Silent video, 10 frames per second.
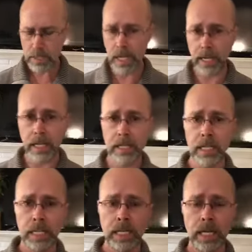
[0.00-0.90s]
And
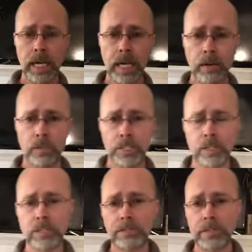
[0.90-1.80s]
uh, when
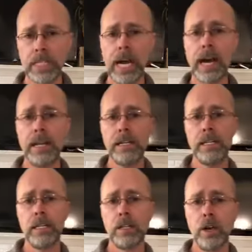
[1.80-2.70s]
Joseph
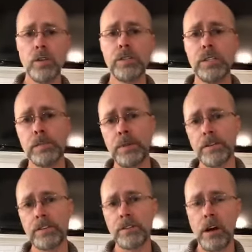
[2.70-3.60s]
got close, his
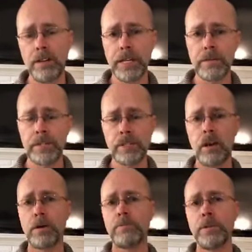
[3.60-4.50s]
brother saw them,
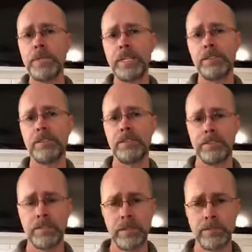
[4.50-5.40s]
saw him from a
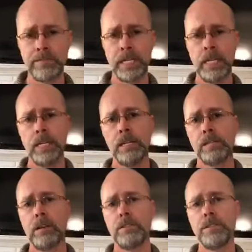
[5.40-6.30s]
distance,
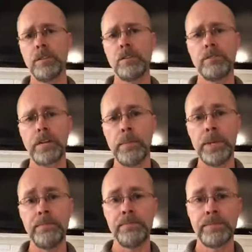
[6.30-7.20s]
saw Joseph
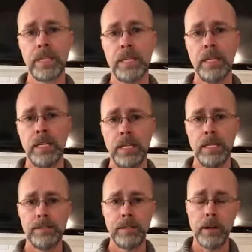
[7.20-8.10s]
coming.
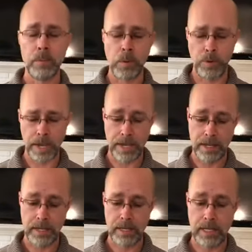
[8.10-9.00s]
said, "Oh boy,
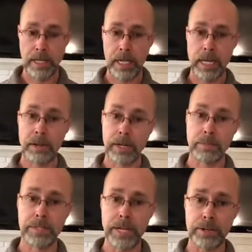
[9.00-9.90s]
here
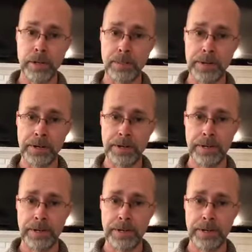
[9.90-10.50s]
comes that dreamer."